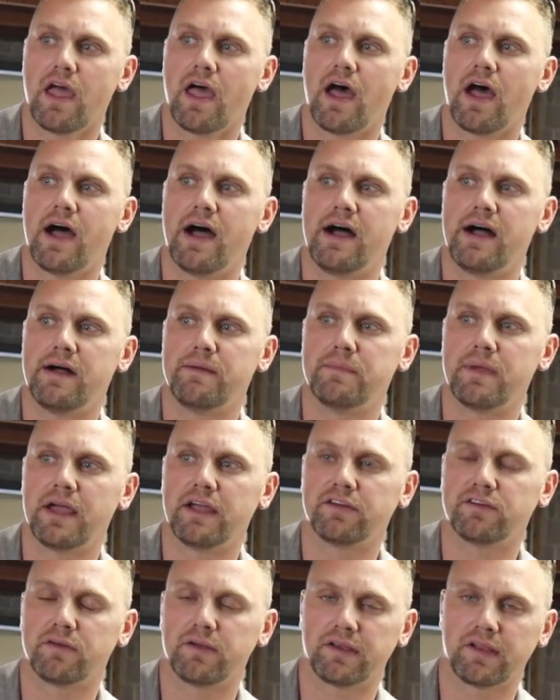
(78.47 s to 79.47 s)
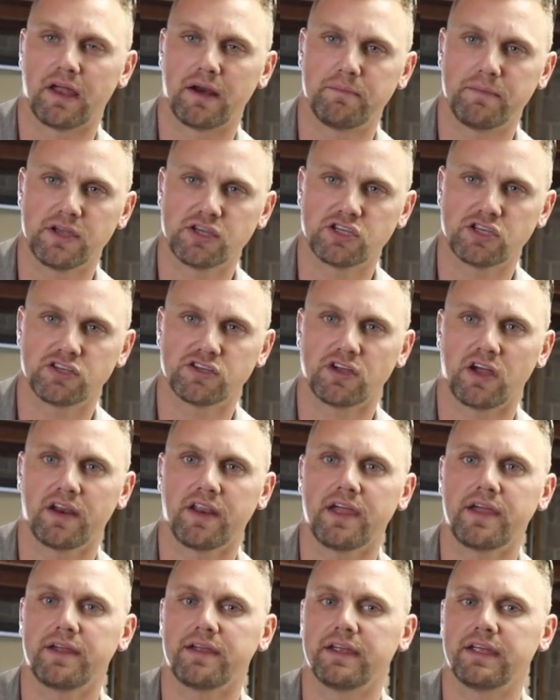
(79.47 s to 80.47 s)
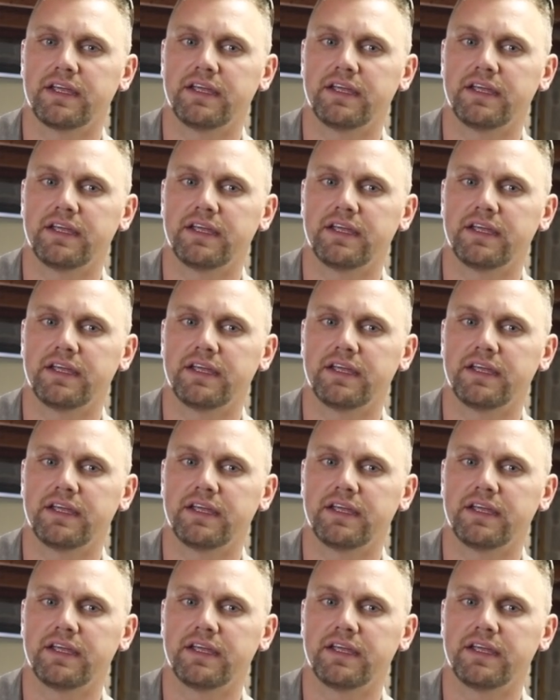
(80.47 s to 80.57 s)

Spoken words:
And so he's got emissions on it.